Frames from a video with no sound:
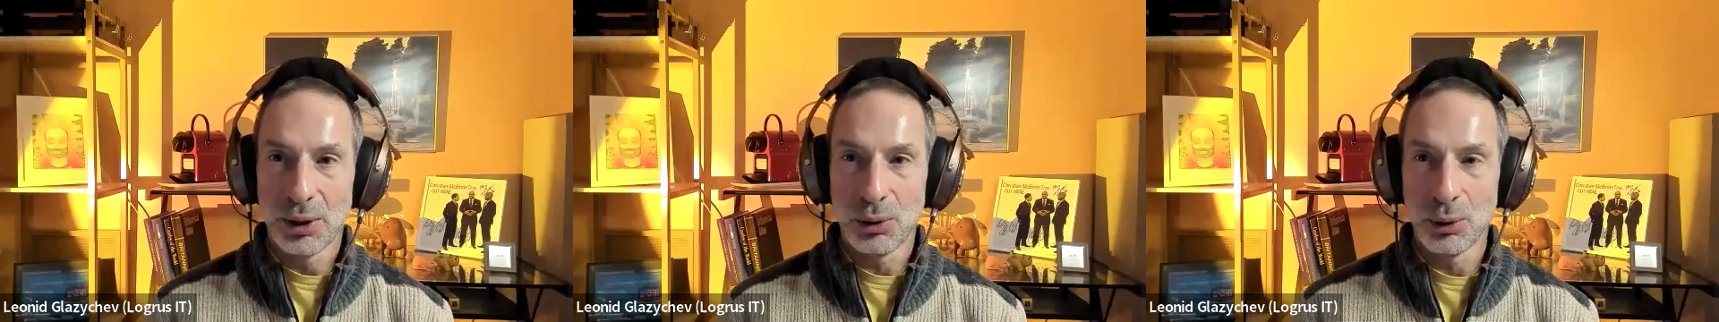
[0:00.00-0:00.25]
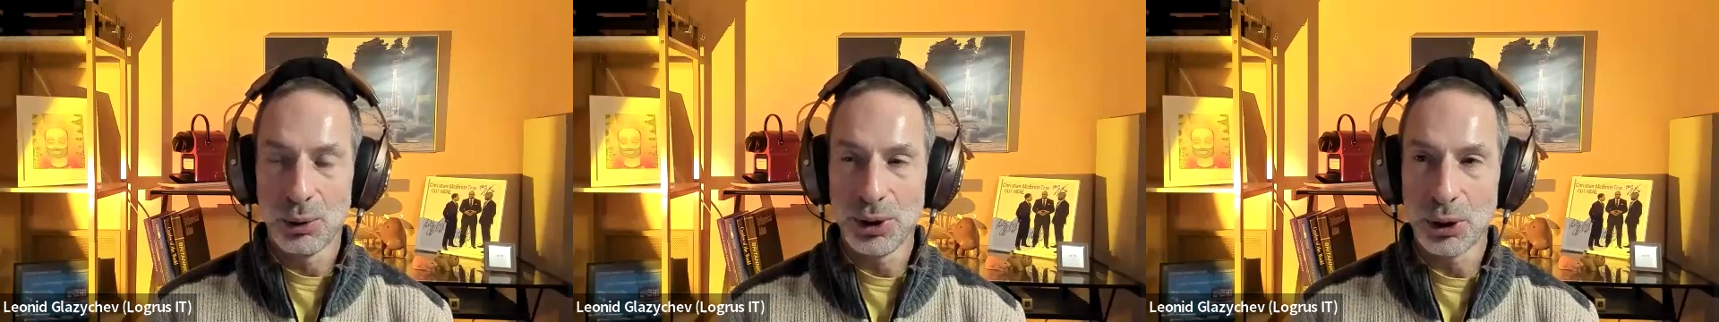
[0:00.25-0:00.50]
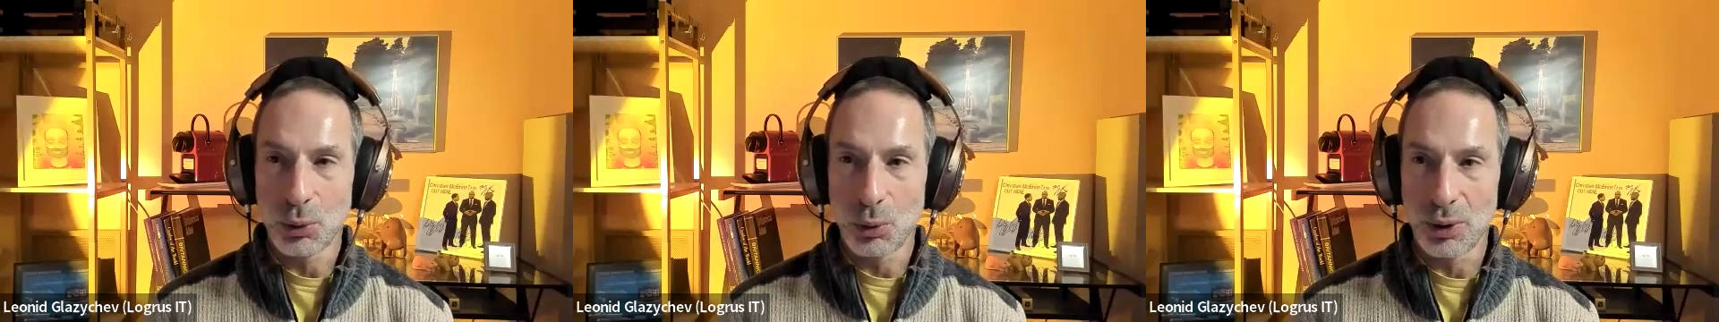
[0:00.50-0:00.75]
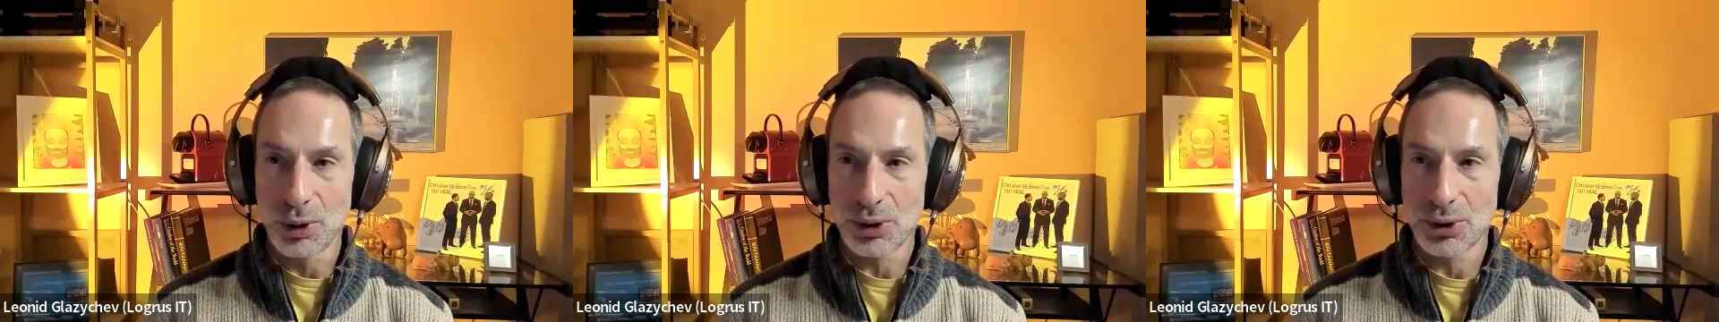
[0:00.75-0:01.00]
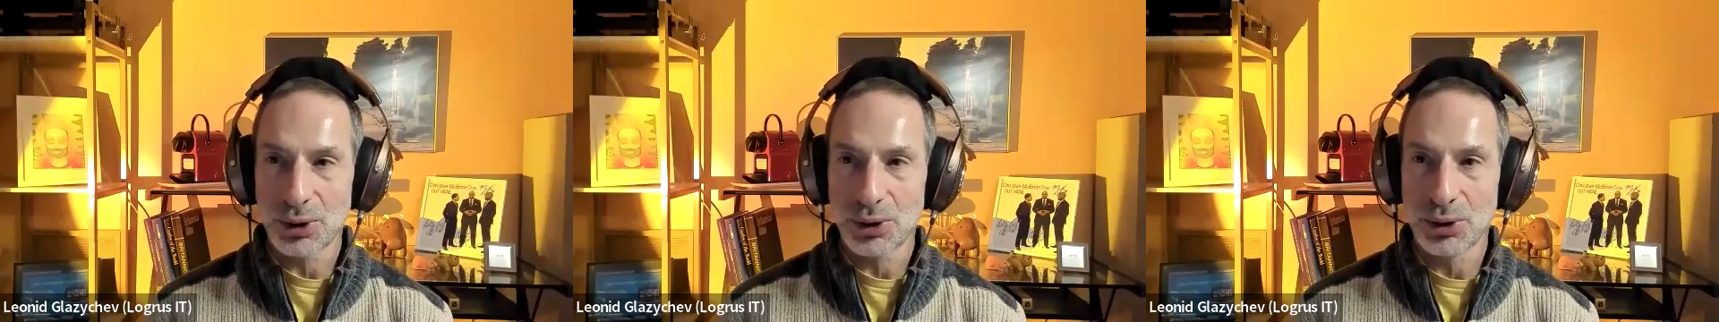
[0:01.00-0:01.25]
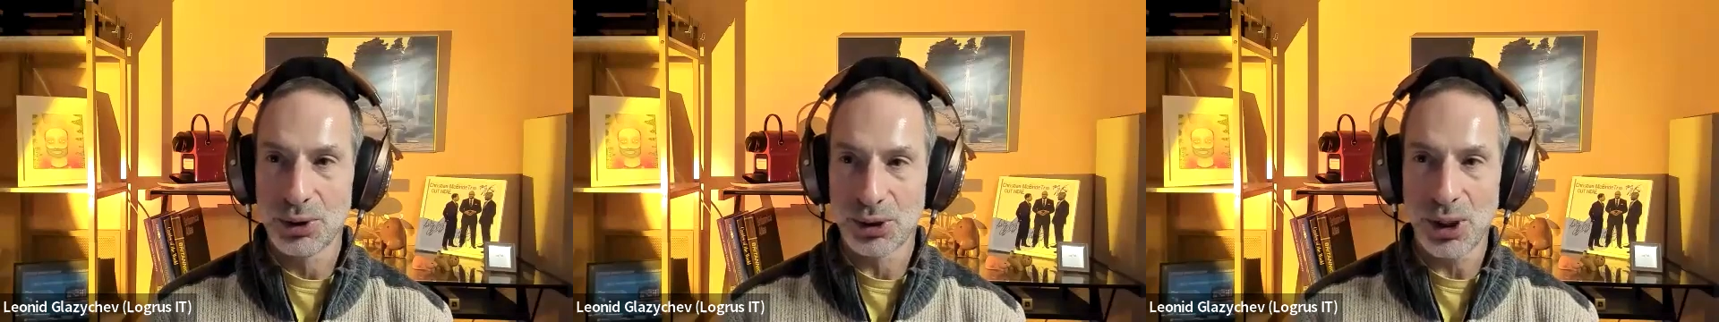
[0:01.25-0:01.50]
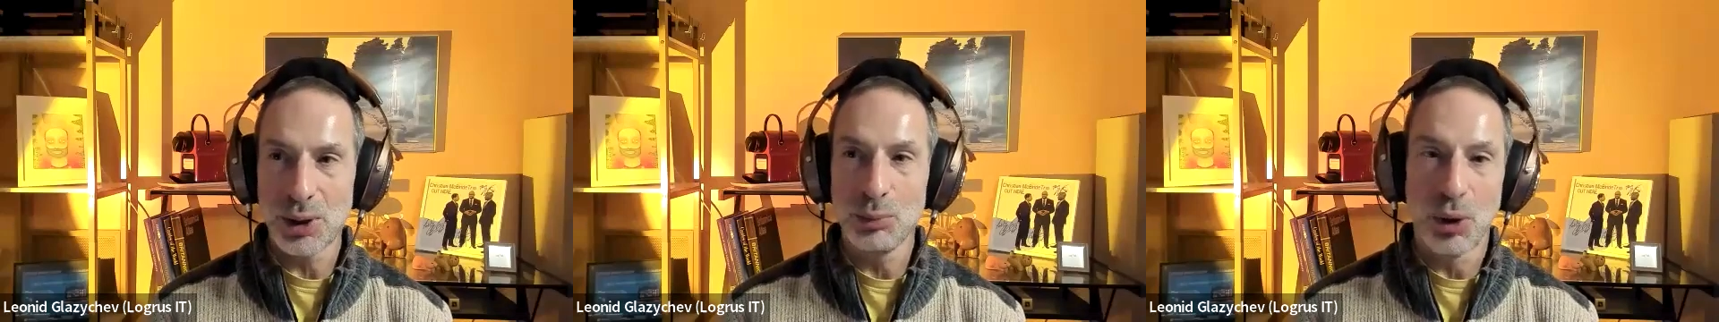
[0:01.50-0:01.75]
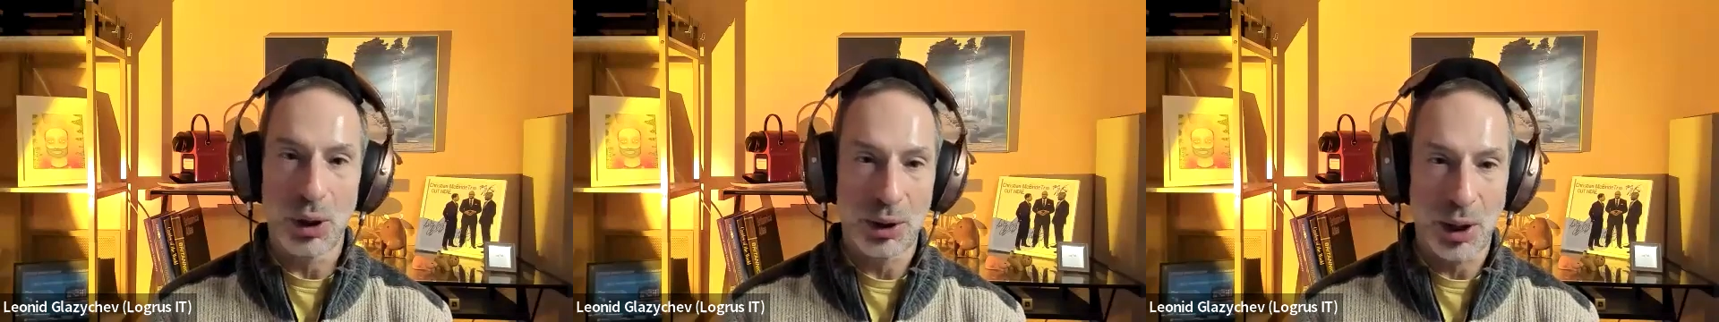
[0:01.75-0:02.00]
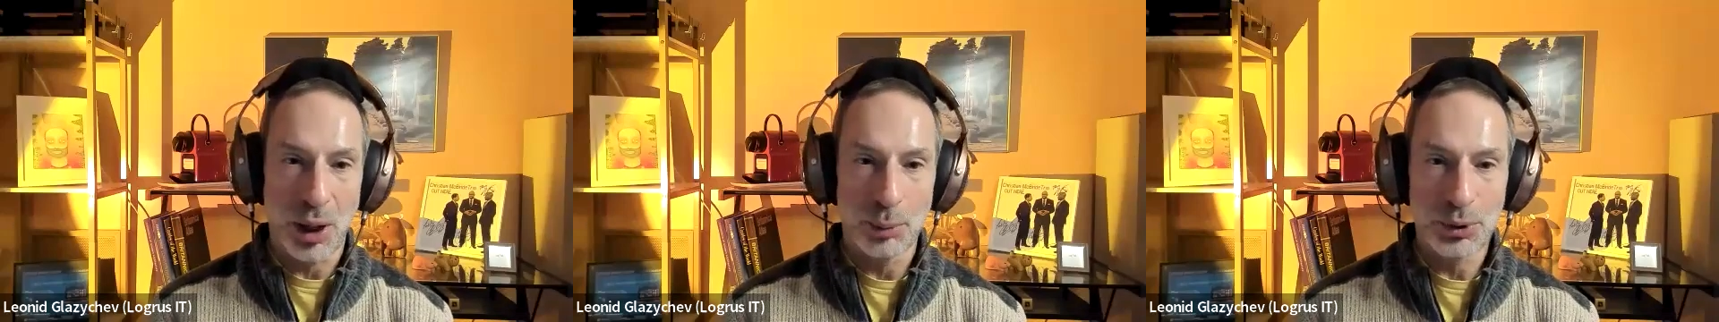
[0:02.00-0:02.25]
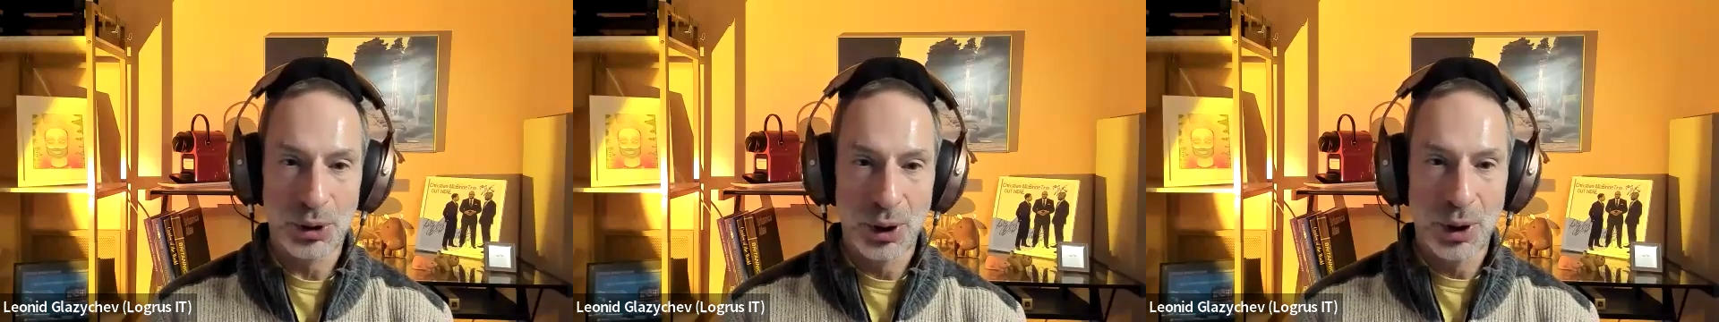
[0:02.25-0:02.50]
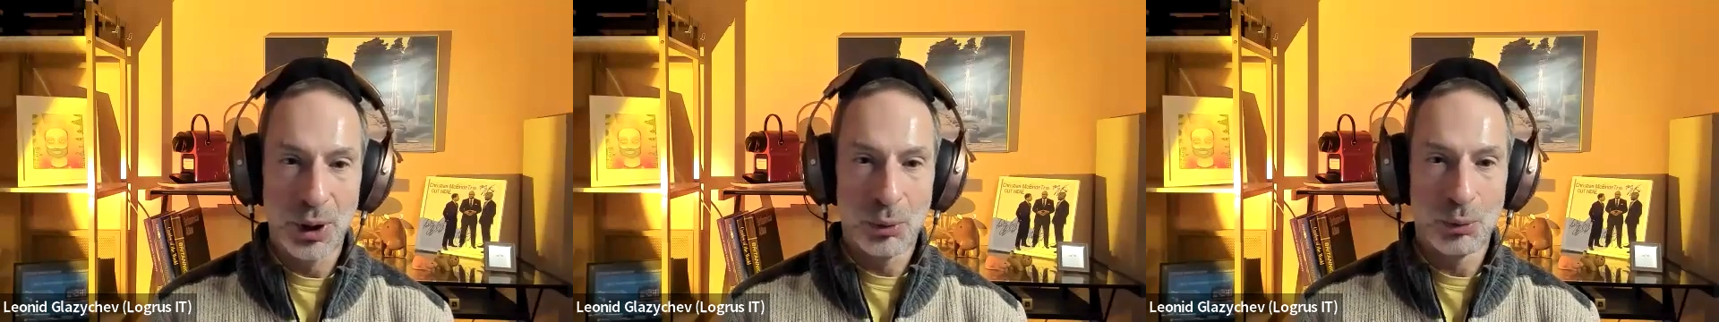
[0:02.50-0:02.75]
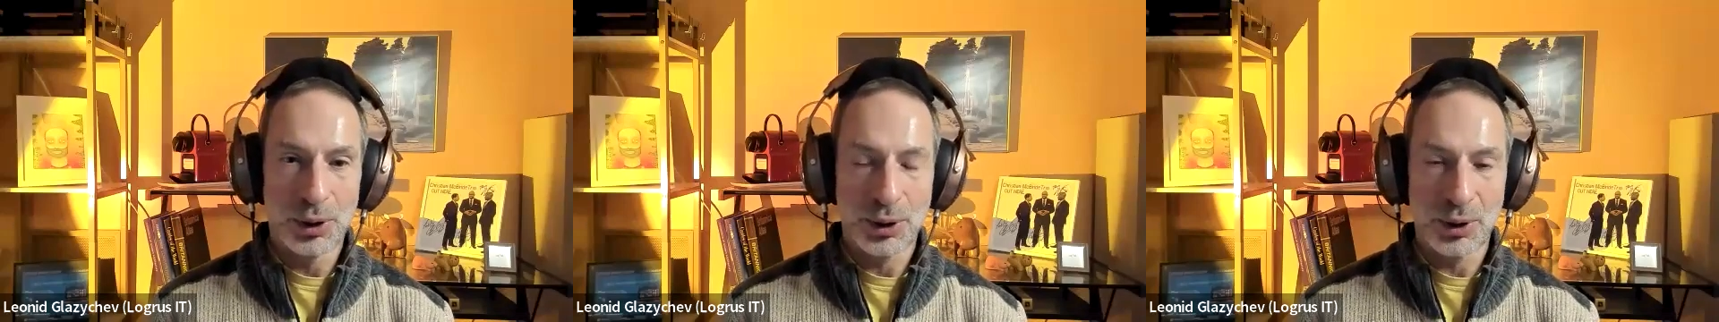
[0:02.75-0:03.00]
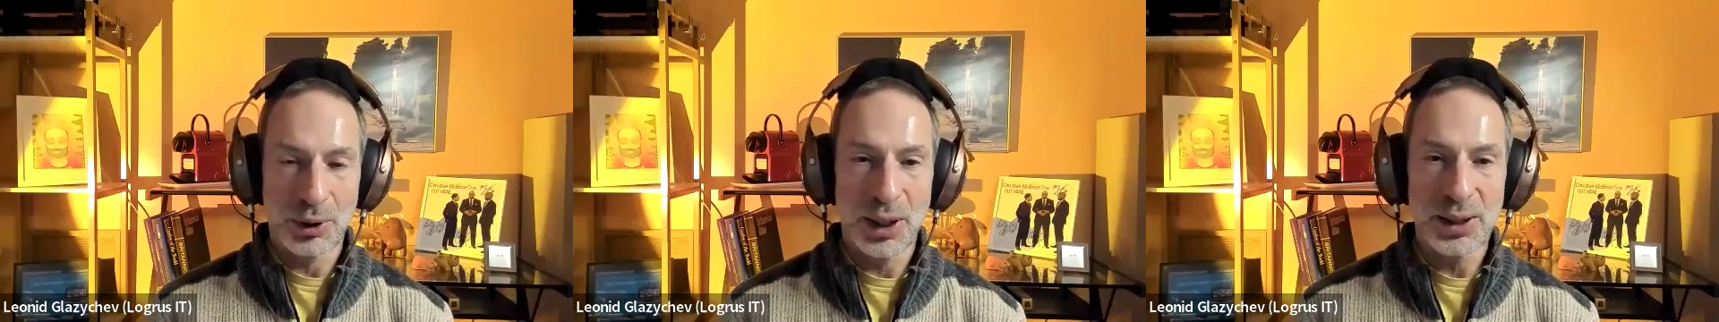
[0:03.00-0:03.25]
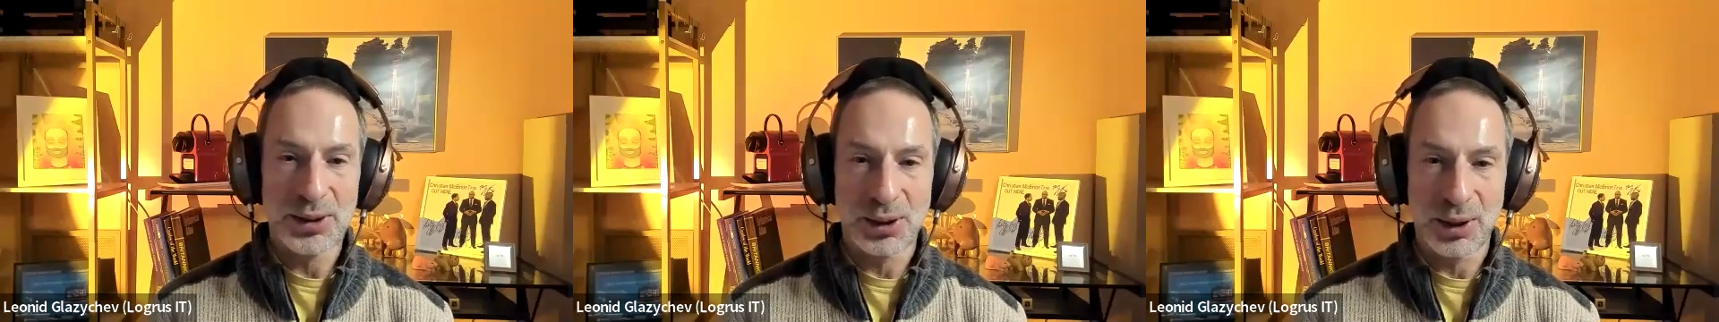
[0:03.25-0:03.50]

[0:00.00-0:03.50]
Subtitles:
learning courses, design mockups, where the client